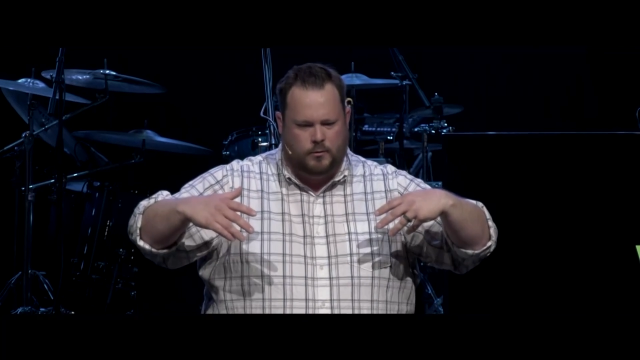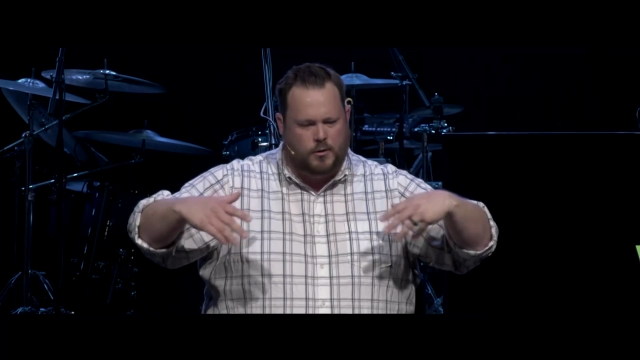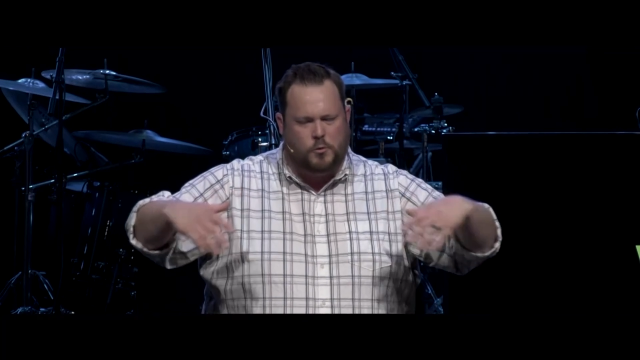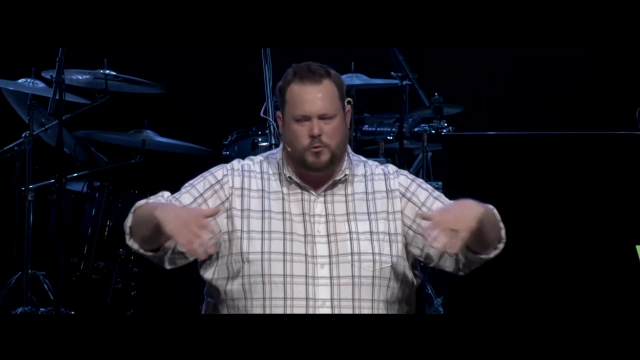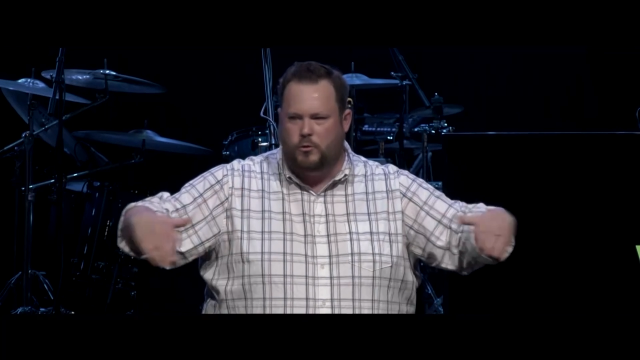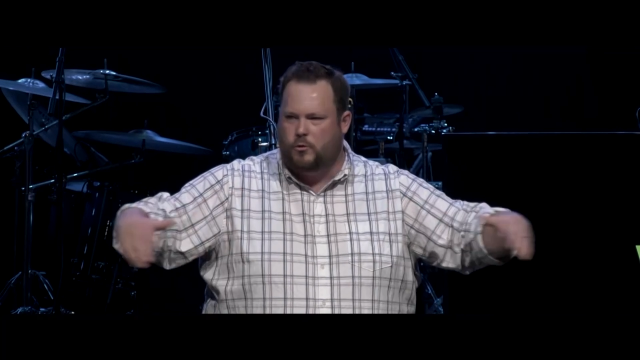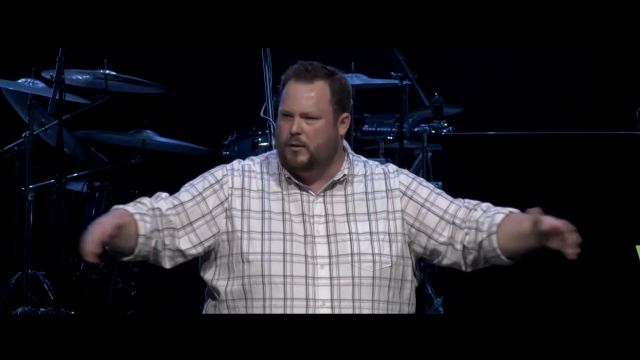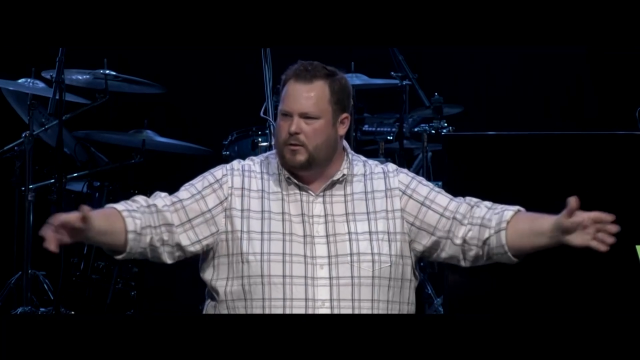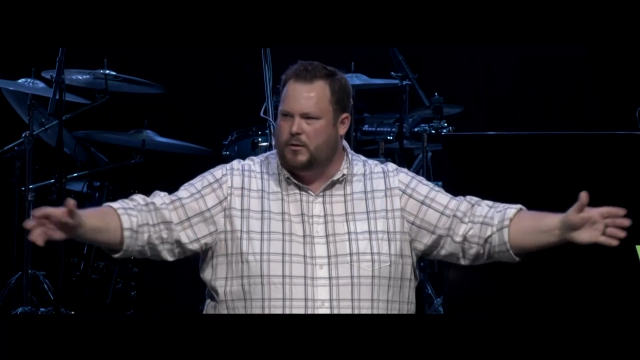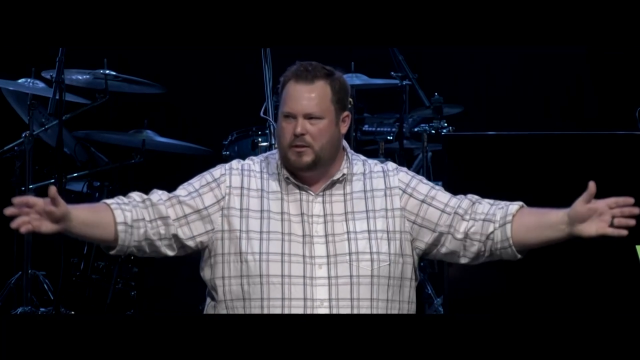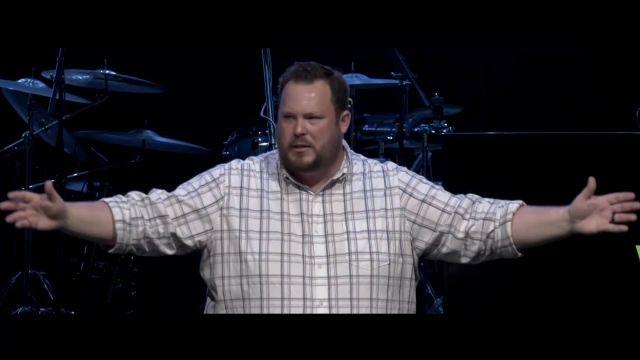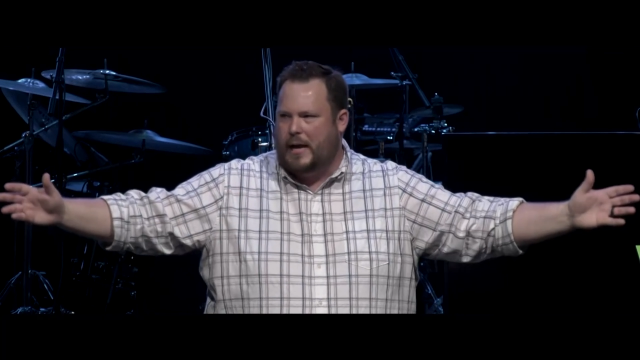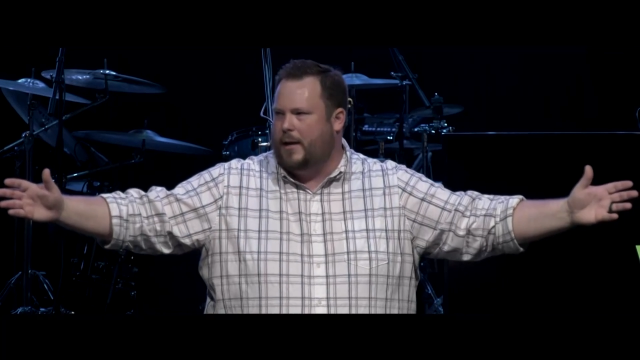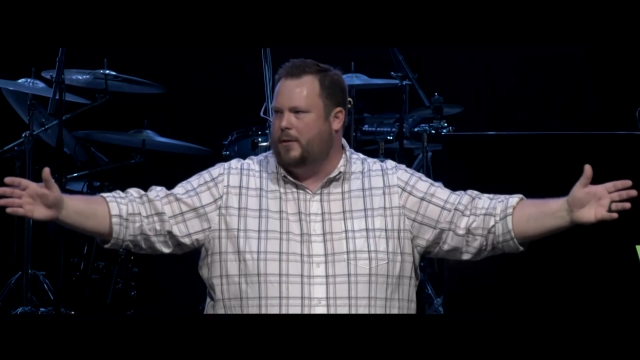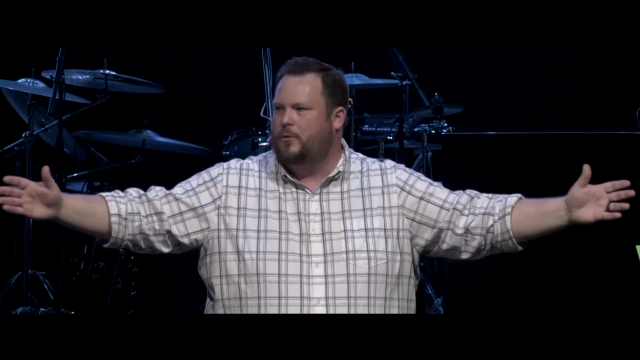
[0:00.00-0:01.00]
No strings
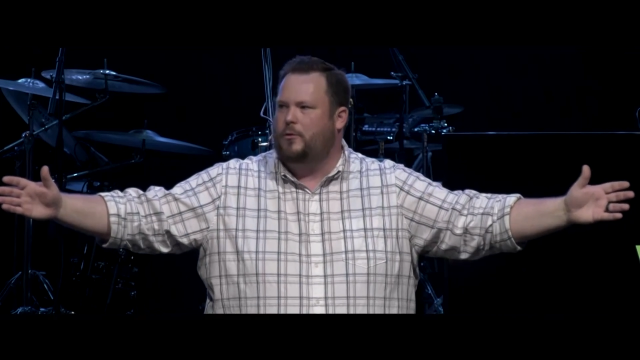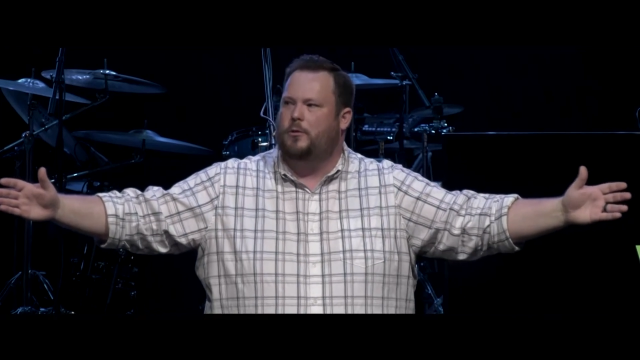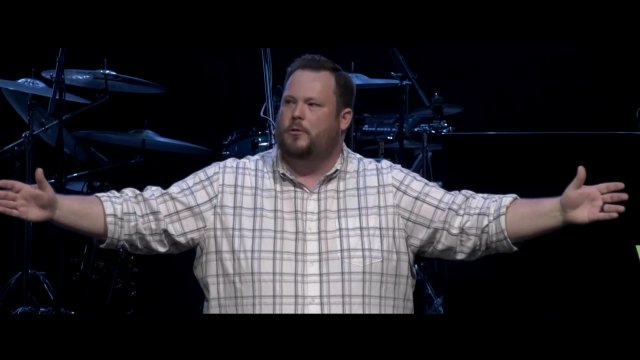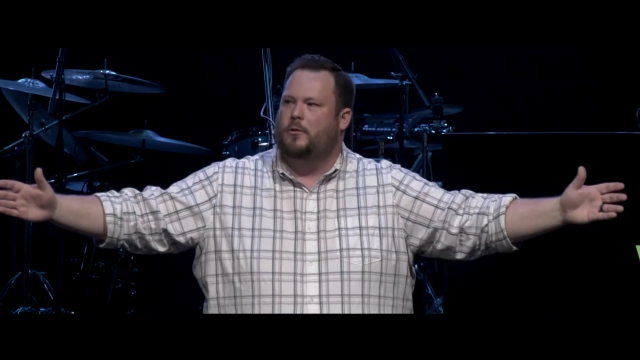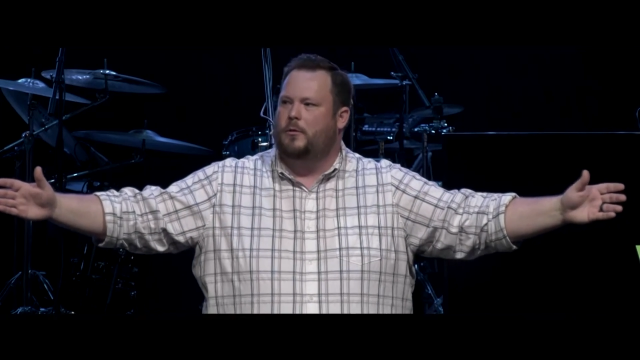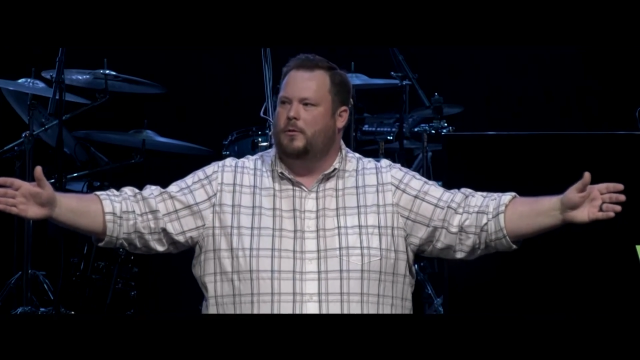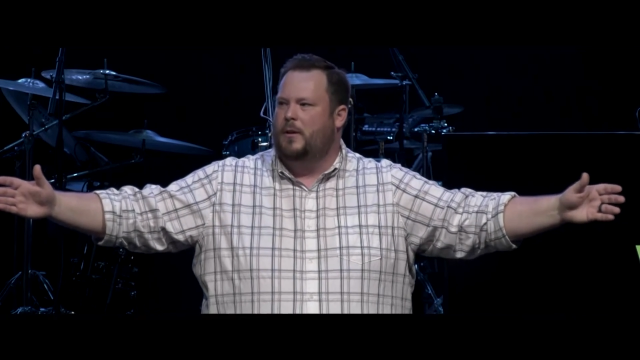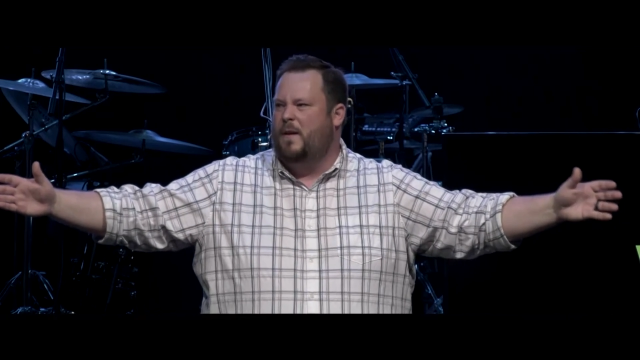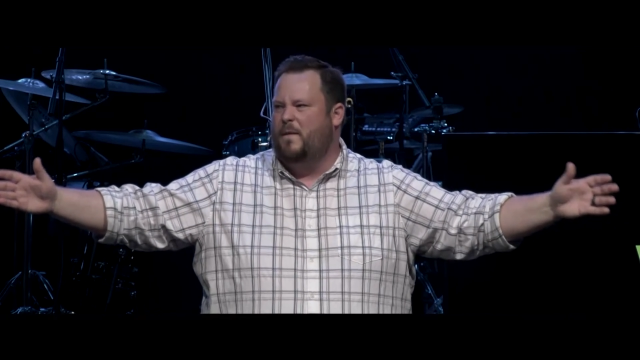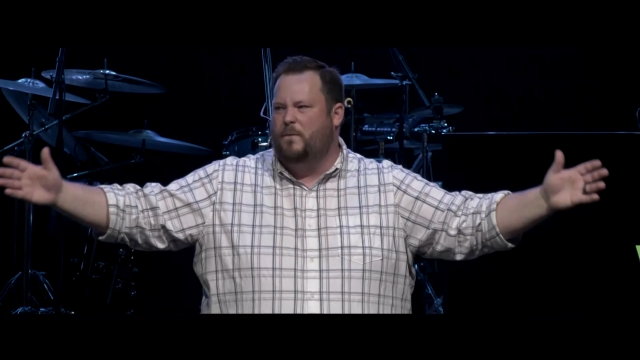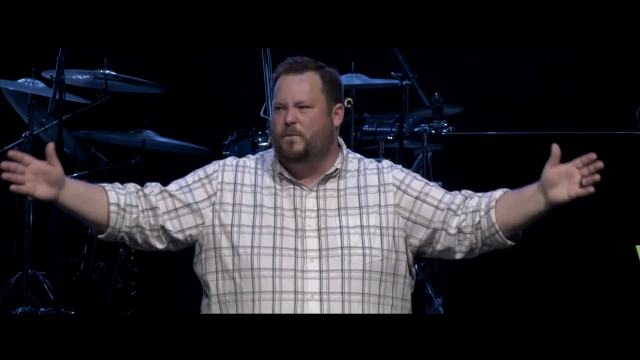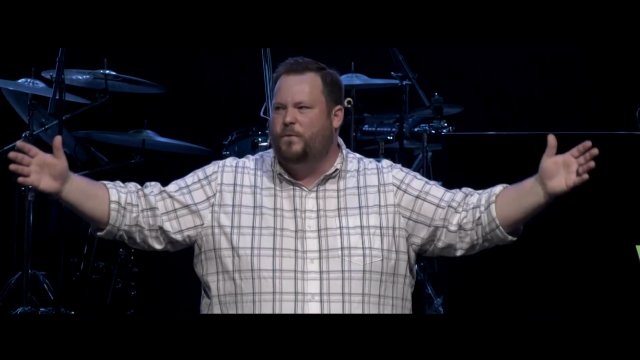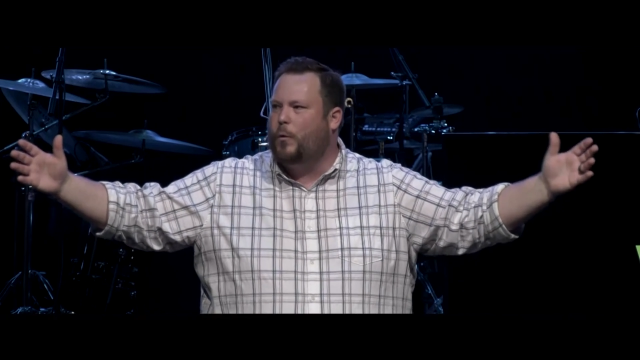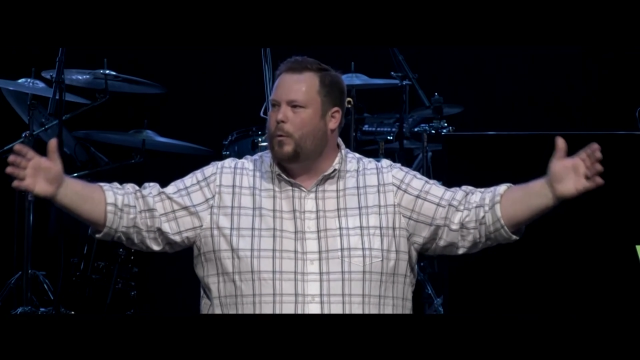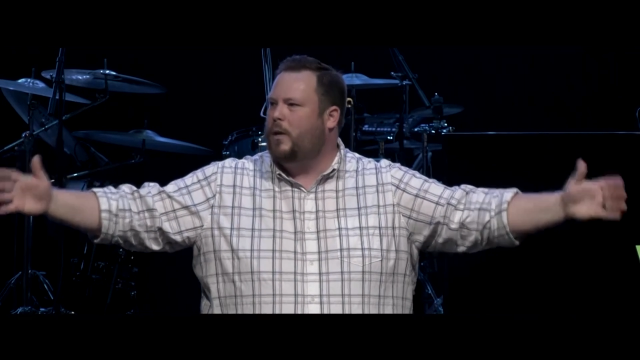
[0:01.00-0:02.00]
attached.
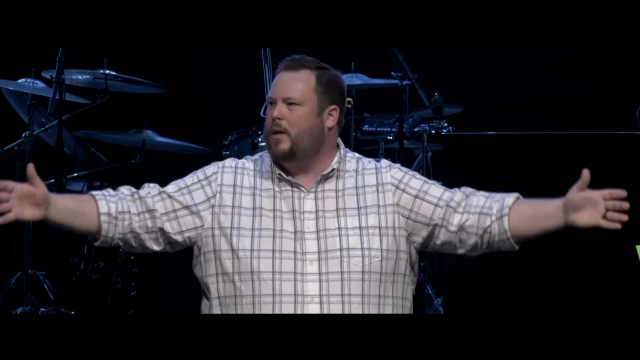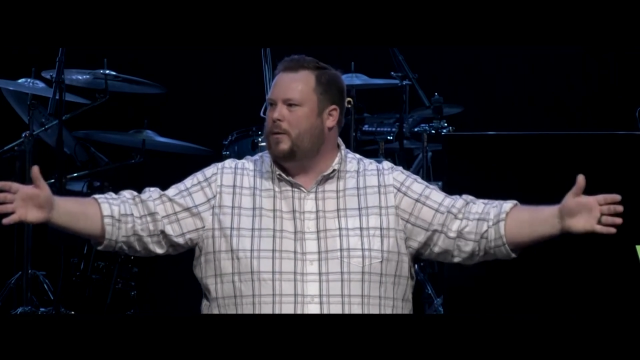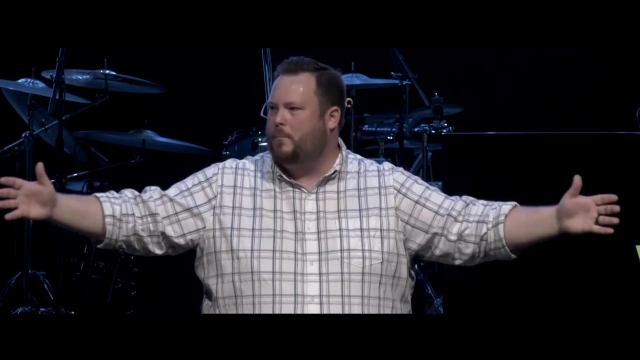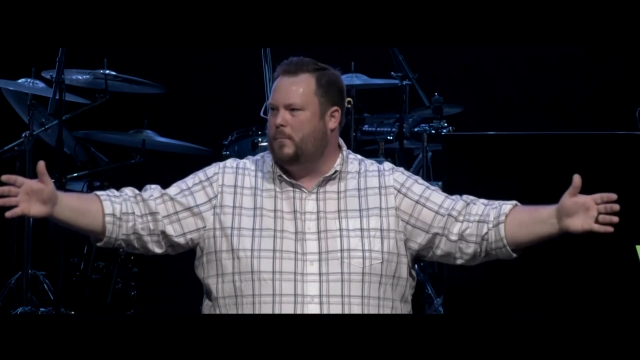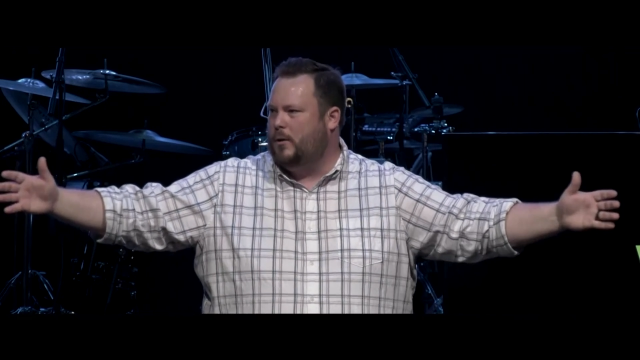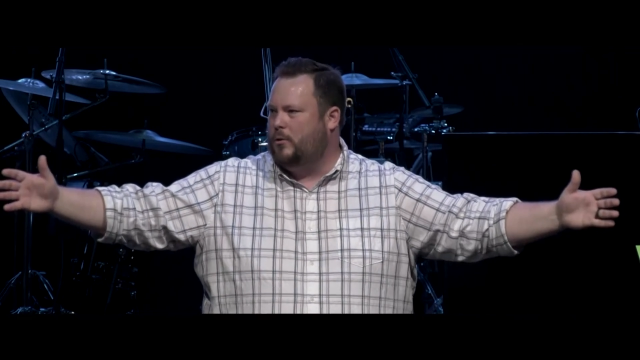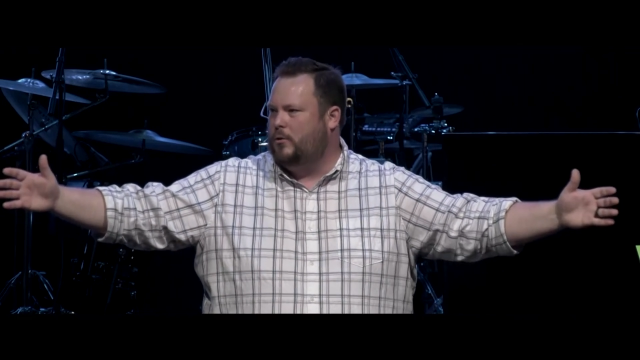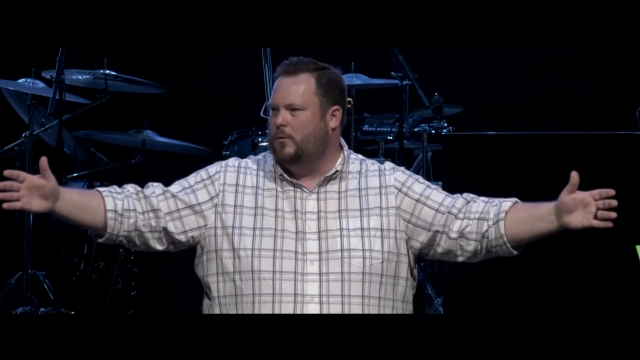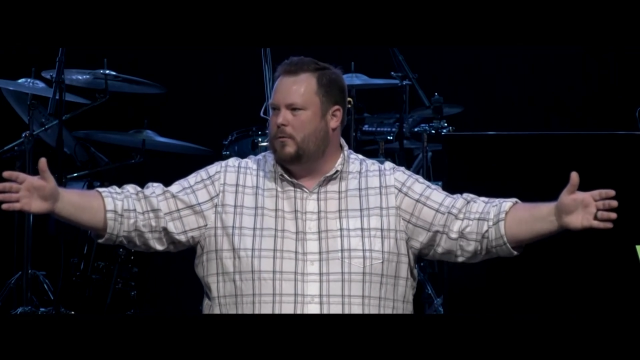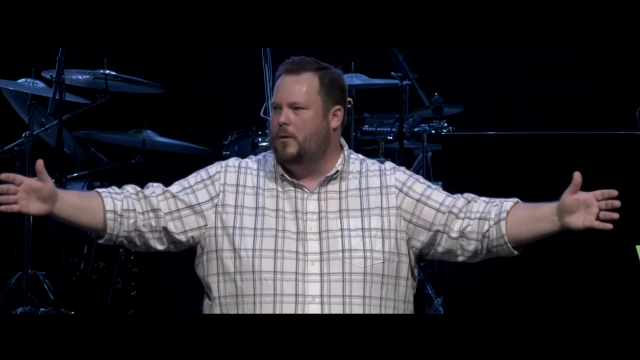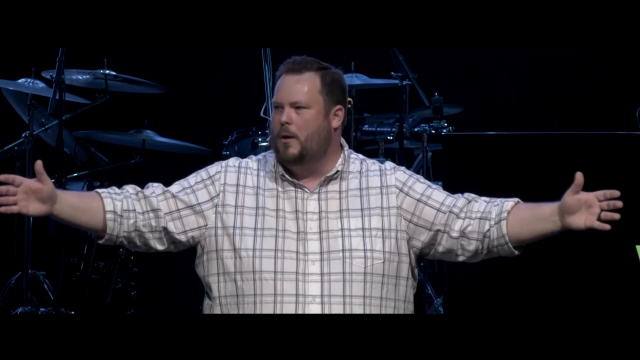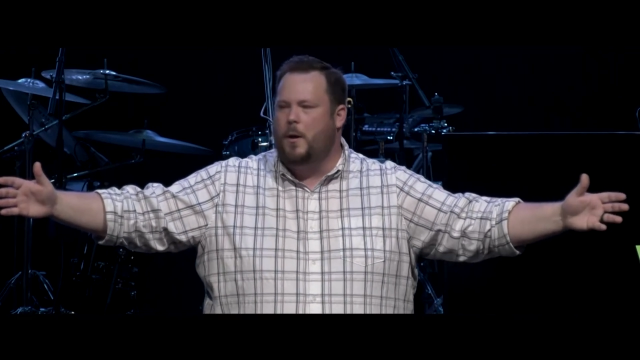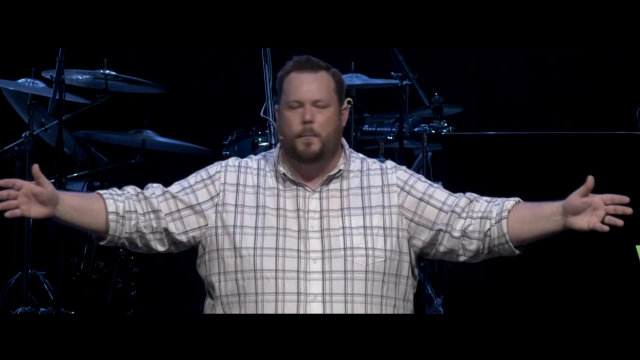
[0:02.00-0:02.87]
Free admission.